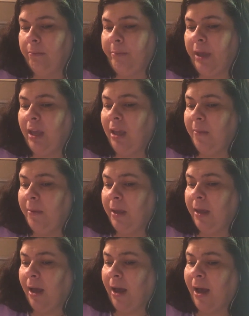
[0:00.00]

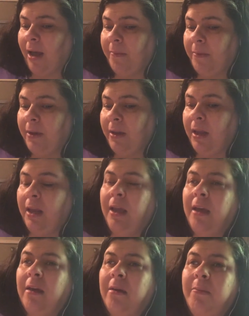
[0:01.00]
Baby, I've been
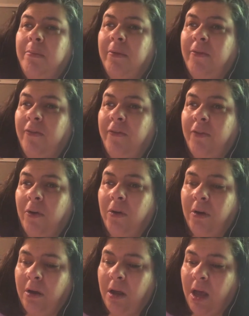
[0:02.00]
here
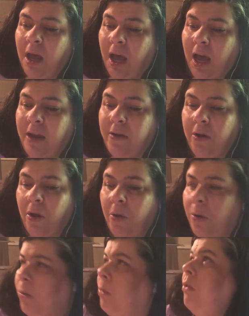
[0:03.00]
before. I
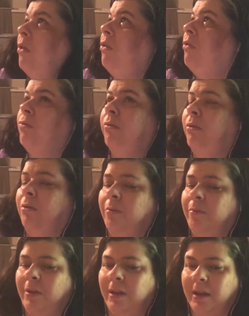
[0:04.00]
know this
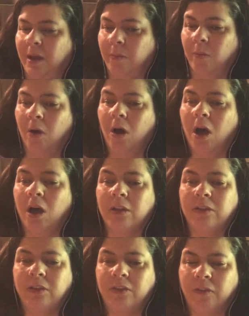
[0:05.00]
room and I
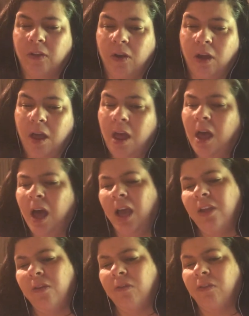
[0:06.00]
walk this floor. I
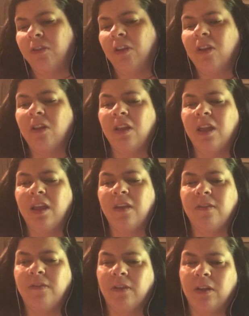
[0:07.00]
used to
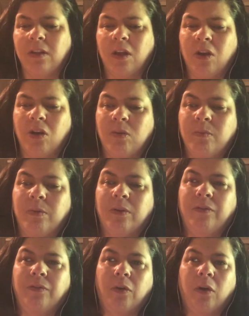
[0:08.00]
live alone
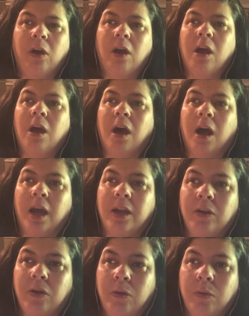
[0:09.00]
before I
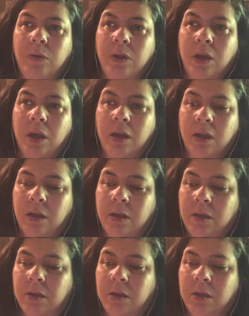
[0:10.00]
knew ya.